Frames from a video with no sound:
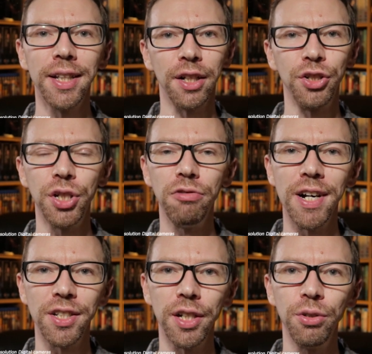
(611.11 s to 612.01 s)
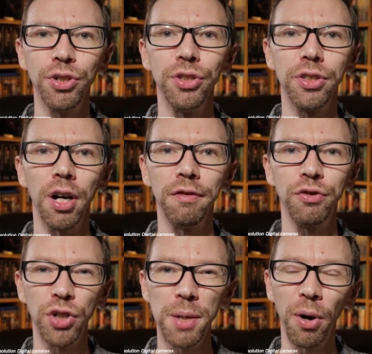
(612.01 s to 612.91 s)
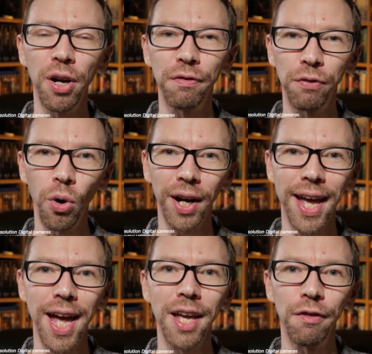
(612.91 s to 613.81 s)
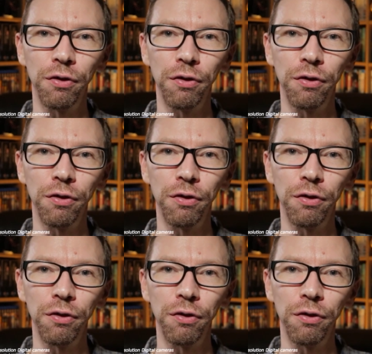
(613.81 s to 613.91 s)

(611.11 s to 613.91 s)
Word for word: that could shoot resolutions of 3.4K,